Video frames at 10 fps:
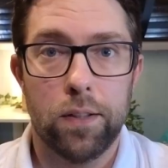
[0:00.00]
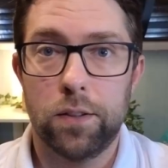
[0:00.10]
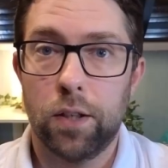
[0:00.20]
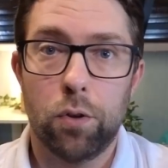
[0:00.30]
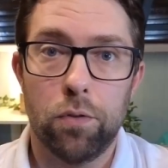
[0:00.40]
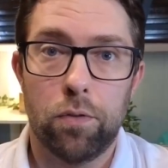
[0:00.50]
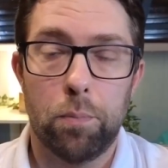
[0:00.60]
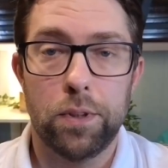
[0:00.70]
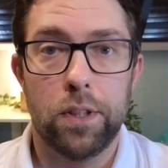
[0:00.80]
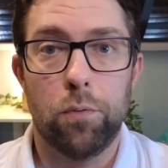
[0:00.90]
general, for
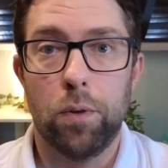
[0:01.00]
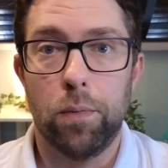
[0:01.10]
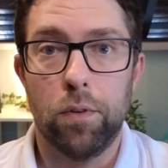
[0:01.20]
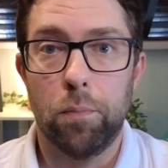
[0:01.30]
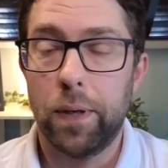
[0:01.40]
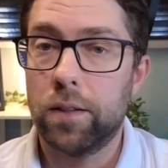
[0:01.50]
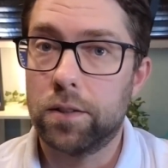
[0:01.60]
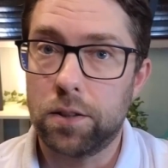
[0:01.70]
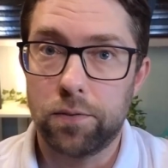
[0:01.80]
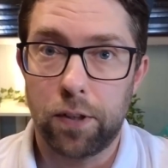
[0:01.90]
Brazilian women,
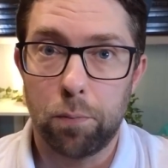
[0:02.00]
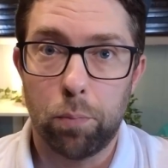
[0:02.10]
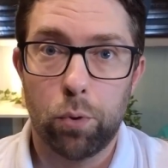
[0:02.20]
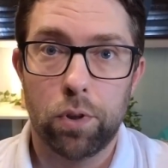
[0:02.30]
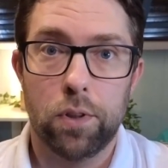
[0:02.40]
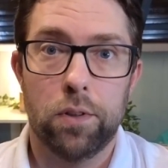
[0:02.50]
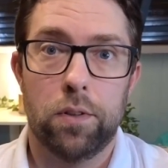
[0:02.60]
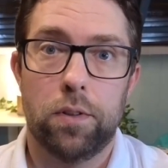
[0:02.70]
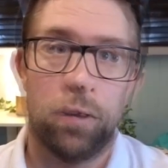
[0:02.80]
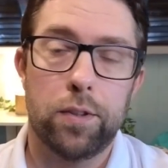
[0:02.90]
appearance is very
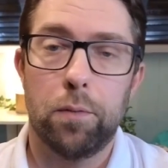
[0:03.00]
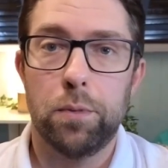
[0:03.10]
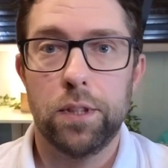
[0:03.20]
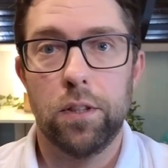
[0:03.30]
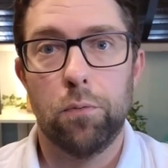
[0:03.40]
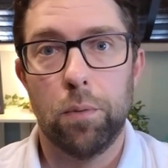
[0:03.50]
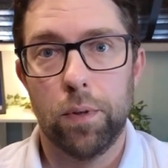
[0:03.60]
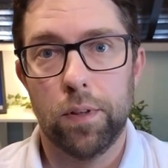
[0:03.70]
important. Brazilian women, they